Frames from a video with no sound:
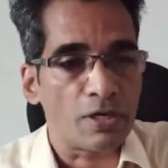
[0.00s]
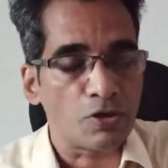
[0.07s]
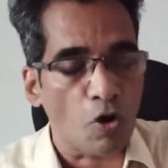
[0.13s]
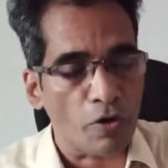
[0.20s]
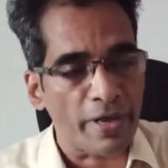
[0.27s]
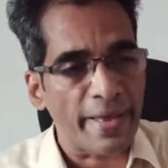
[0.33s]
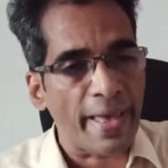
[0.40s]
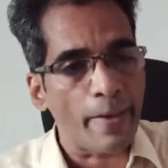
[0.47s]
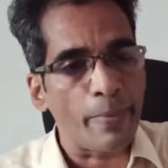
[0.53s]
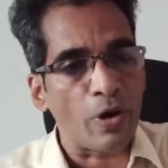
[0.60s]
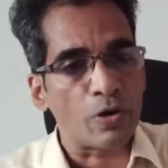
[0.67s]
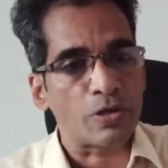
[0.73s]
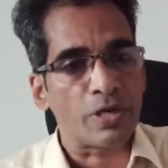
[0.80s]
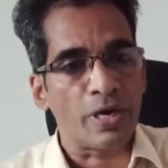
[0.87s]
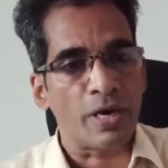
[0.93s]
talking
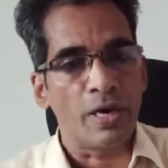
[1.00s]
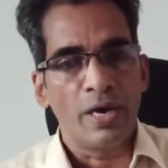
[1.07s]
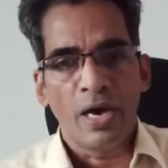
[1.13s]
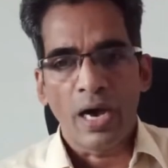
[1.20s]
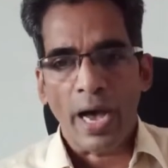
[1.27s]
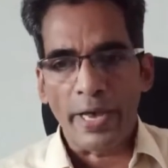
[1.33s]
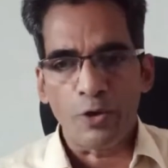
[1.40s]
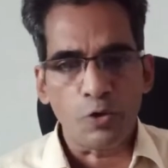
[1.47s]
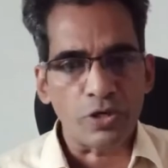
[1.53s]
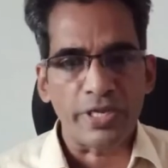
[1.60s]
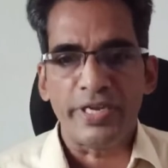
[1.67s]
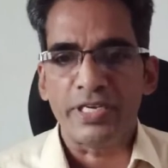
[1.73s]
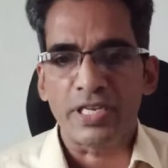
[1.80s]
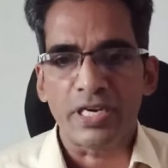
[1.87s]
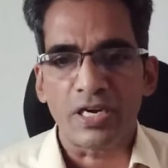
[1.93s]
about IoT,
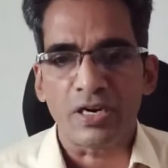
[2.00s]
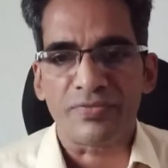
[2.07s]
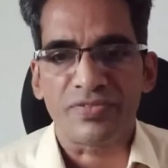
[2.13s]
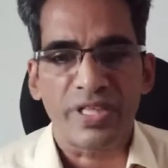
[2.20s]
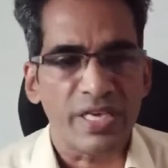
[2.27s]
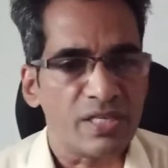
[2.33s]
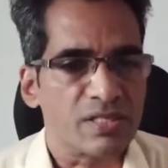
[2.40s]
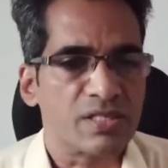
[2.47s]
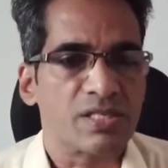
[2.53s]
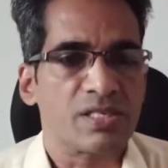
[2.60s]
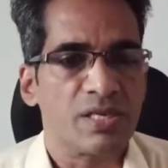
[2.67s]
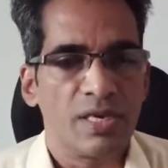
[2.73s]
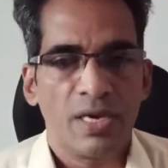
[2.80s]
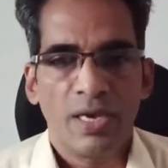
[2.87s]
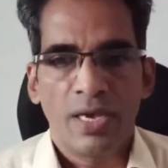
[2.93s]
Internet of
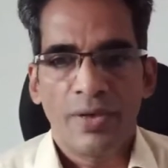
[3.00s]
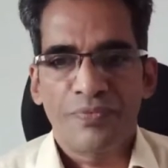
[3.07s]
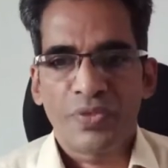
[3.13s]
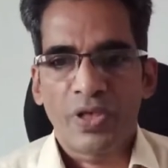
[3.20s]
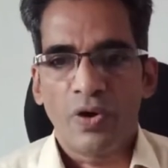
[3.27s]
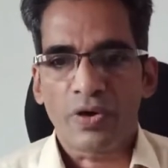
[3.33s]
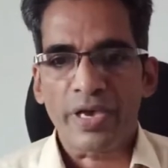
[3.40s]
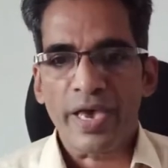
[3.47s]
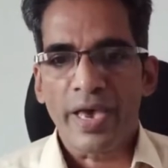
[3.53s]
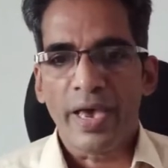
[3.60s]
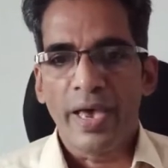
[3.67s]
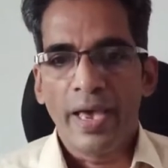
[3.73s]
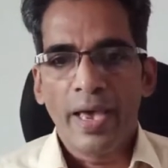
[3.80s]
Things. Okay.